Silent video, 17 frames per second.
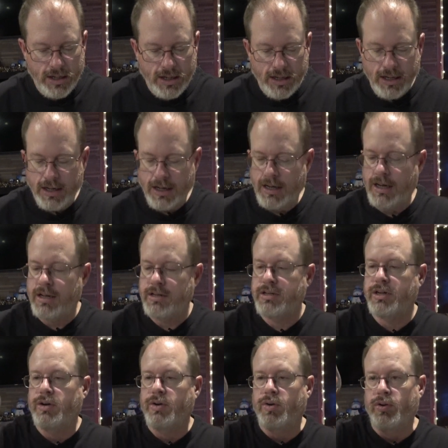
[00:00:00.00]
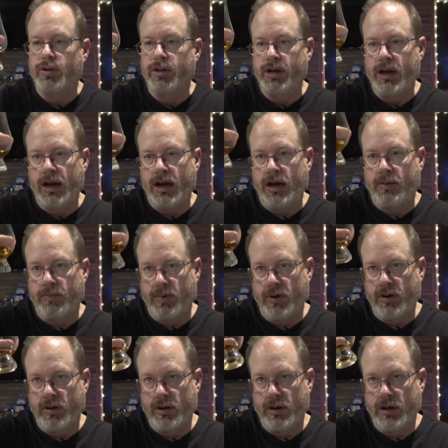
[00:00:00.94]
And it has a golden
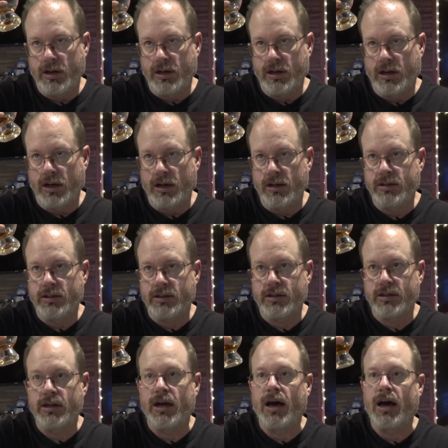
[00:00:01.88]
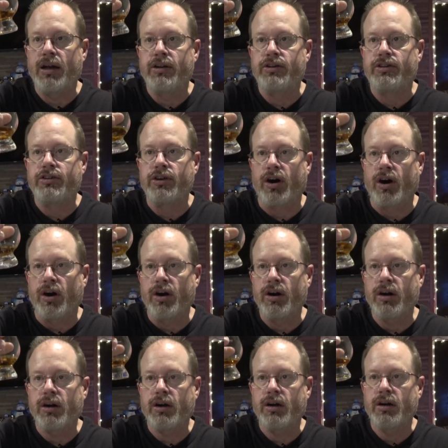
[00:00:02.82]
amber. It does. It's not
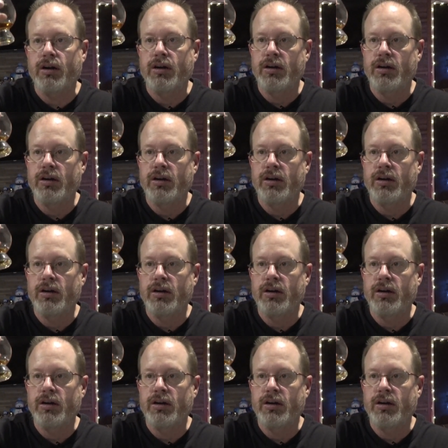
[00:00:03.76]
dark,